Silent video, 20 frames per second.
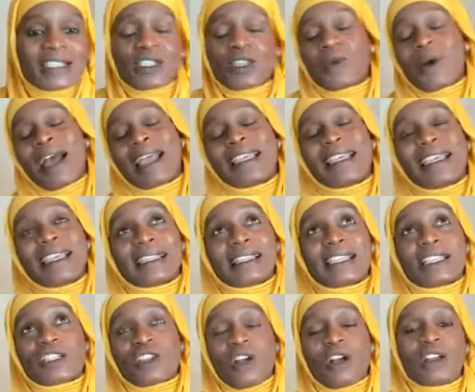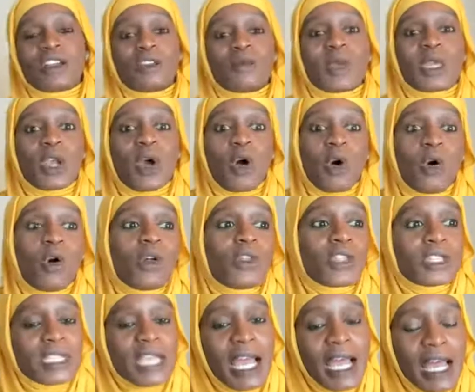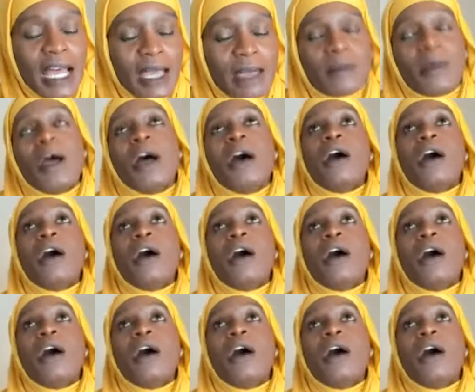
So I get this argument all the time.